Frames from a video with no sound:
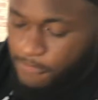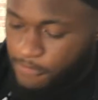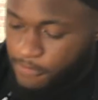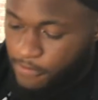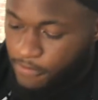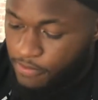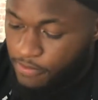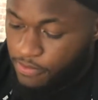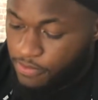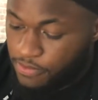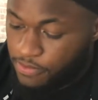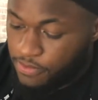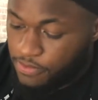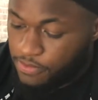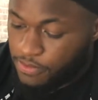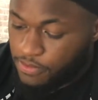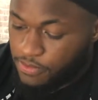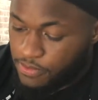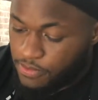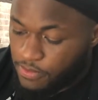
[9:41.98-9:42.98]
over there. Who you
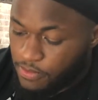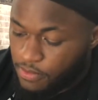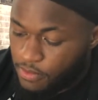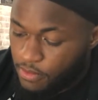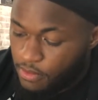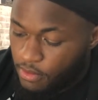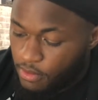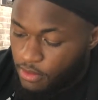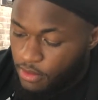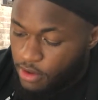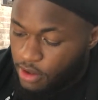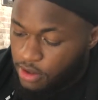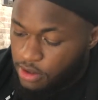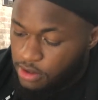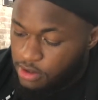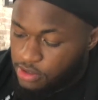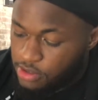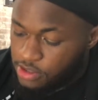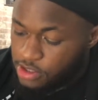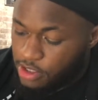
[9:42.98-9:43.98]
texting?
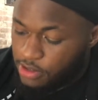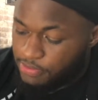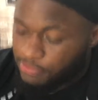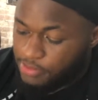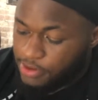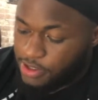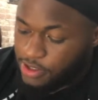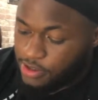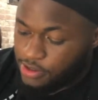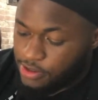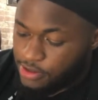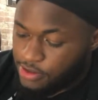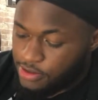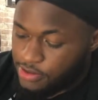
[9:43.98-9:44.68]
Some bitch.